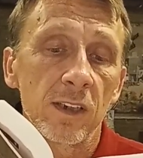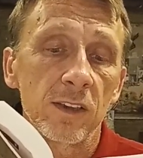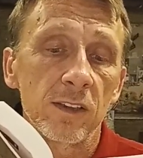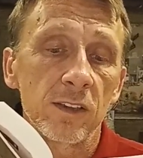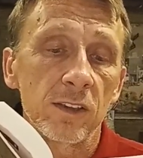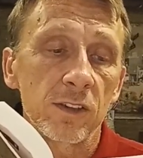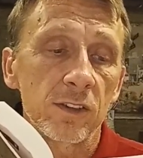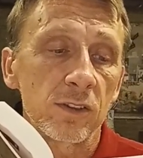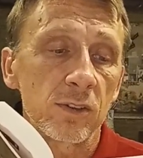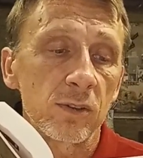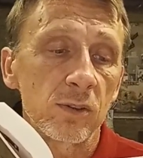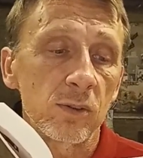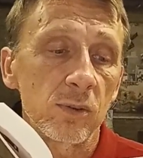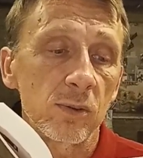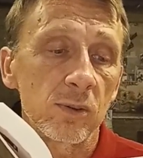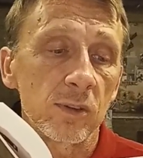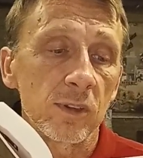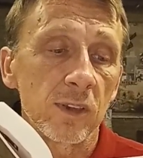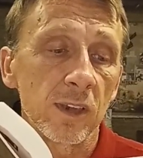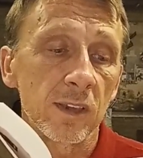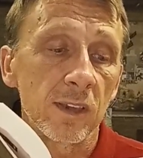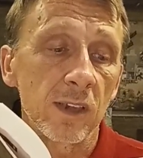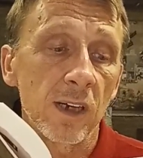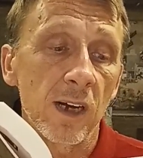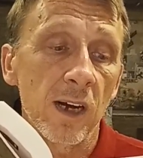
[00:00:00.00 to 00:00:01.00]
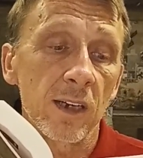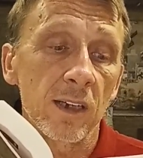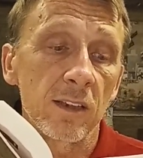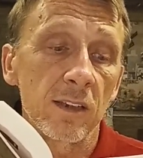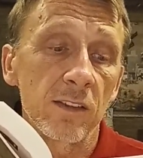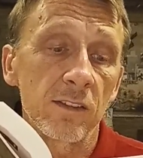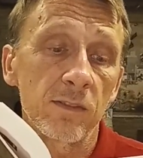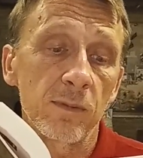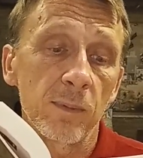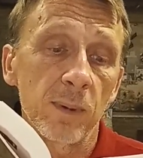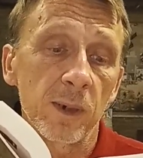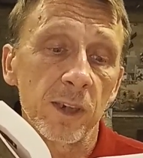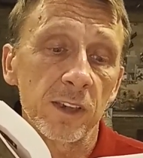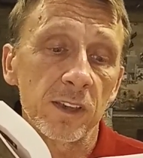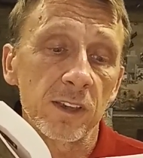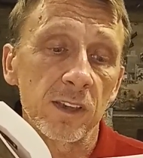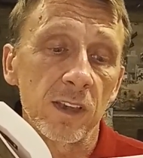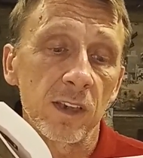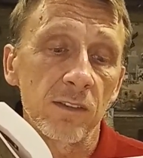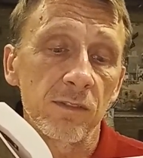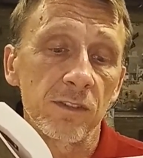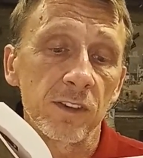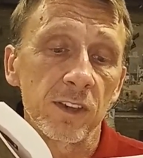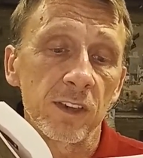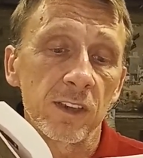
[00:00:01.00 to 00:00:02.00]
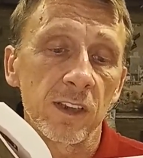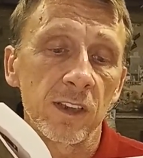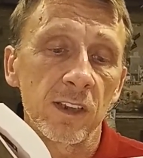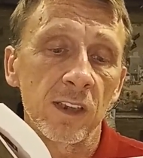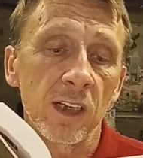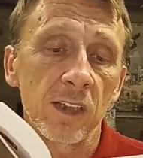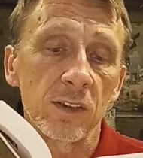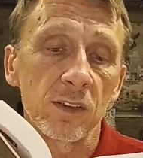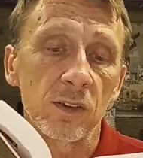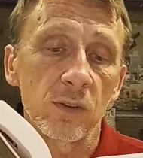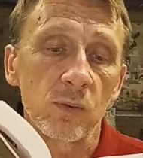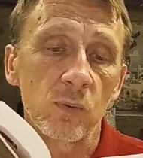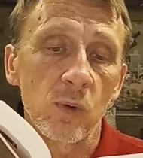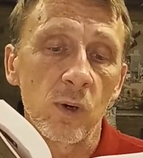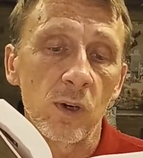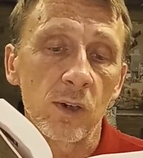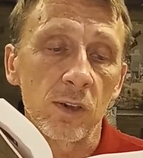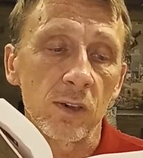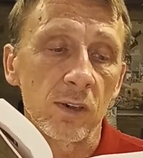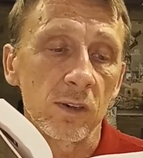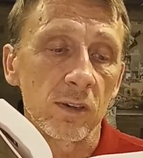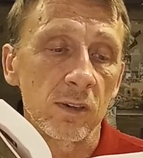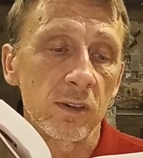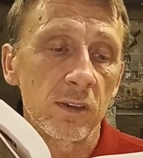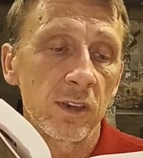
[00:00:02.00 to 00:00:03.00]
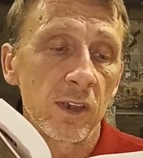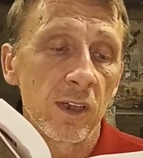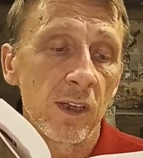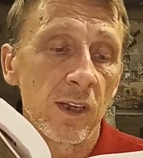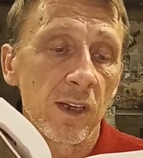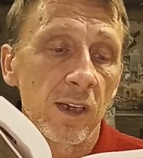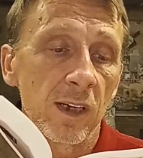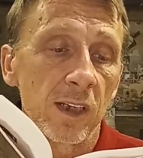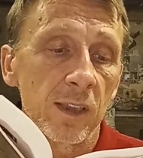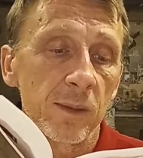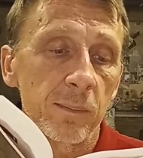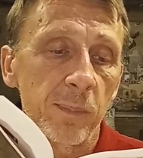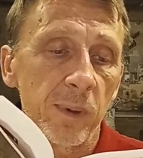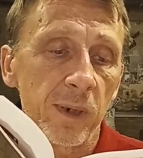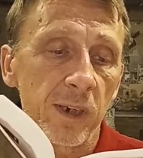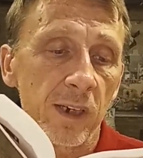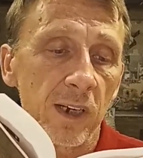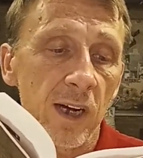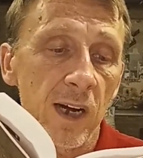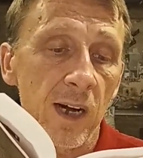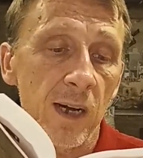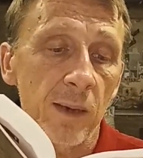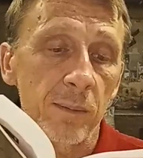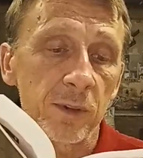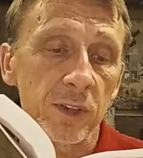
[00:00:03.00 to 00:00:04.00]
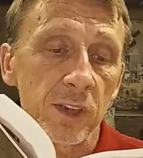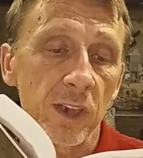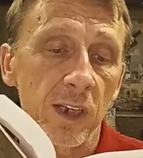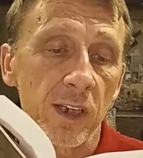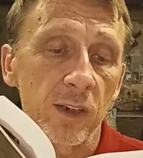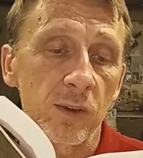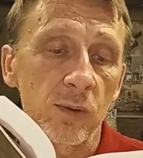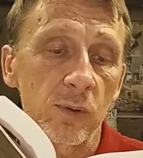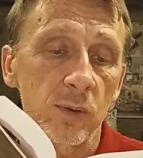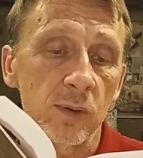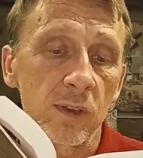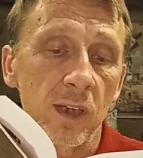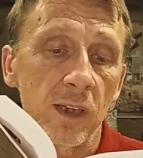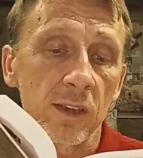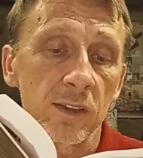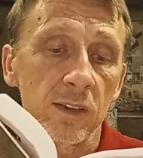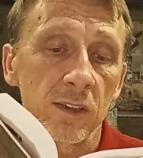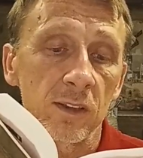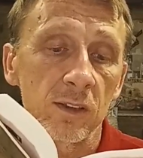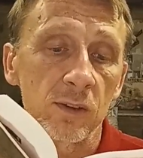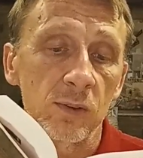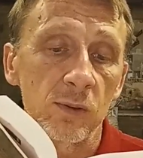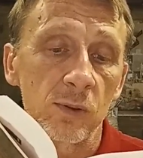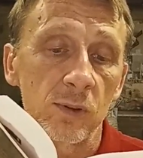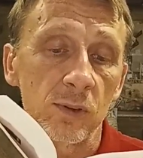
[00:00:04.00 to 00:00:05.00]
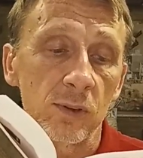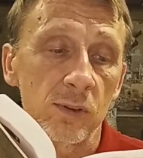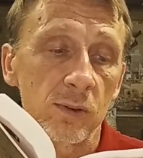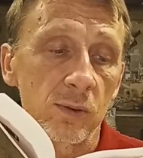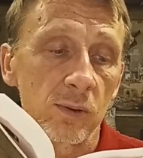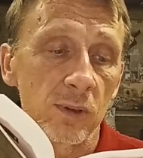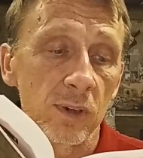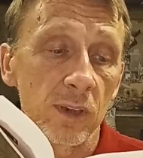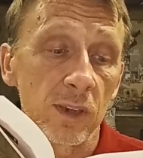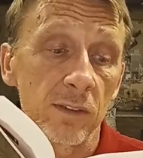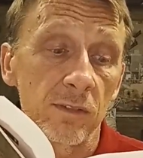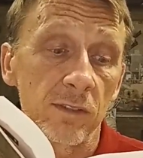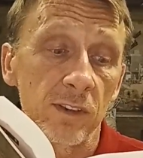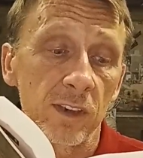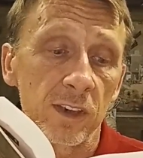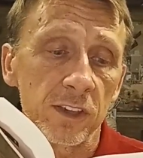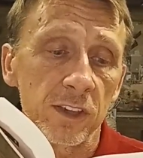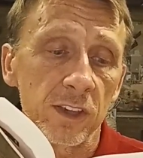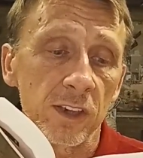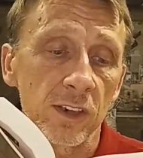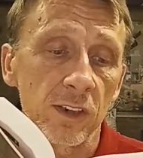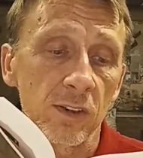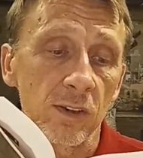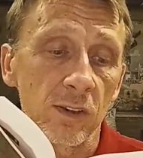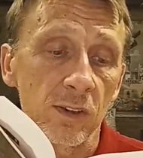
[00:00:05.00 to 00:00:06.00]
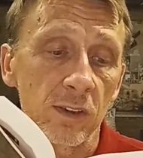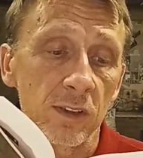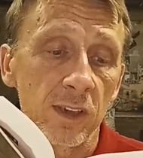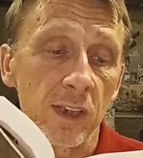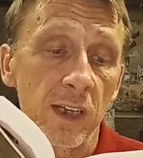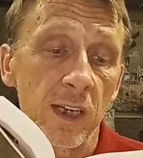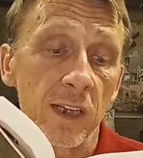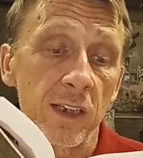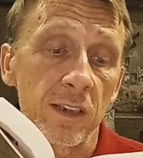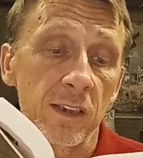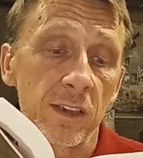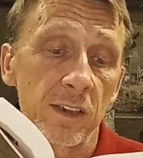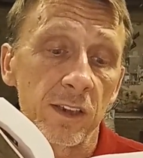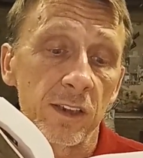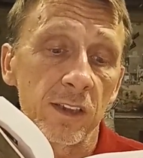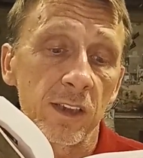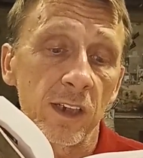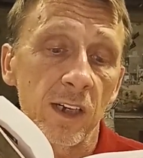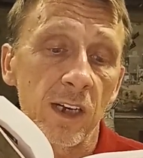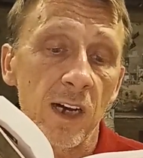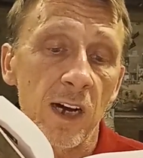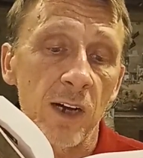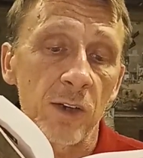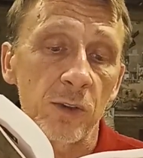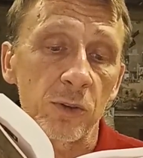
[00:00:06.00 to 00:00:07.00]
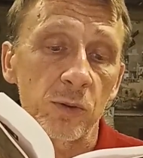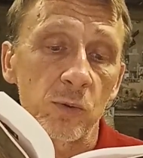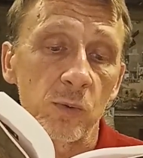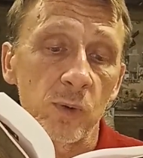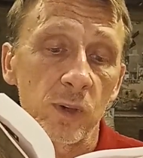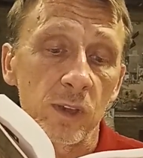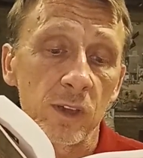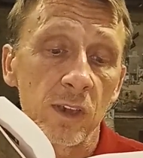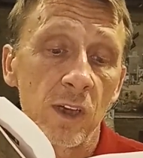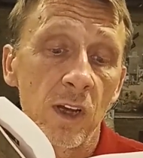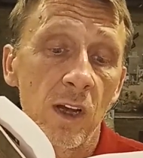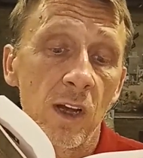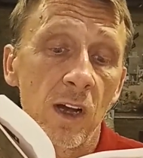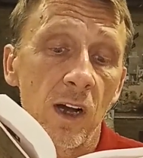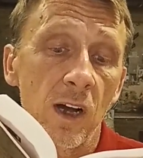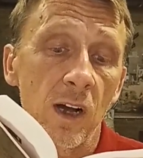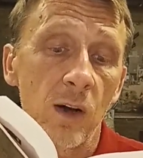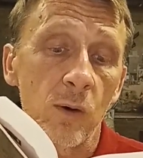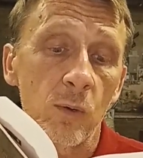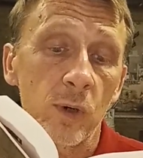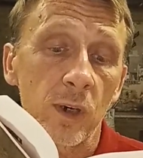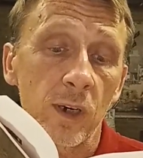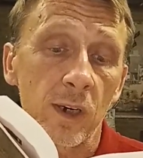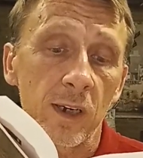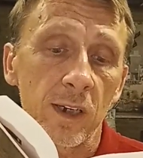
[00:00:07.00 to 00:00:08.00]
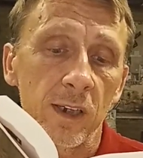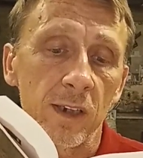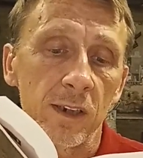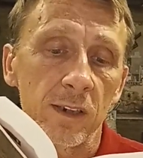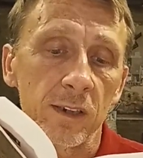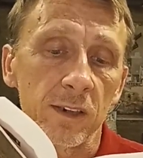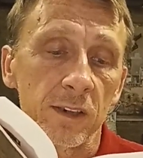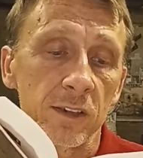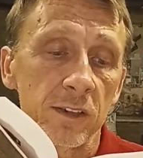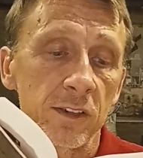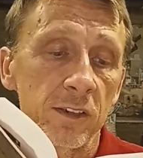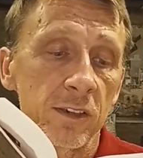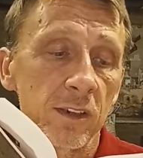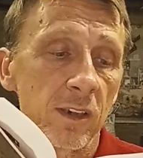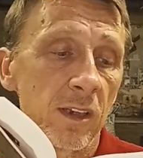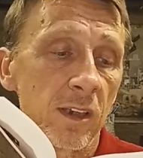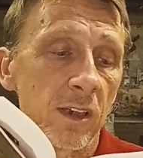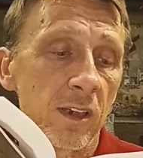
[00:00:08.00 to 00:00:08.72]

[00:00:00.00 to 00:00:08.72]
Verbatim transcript: It is true that I live myself in another world, and perhaps I could not endure to live a single day in a house with araucaria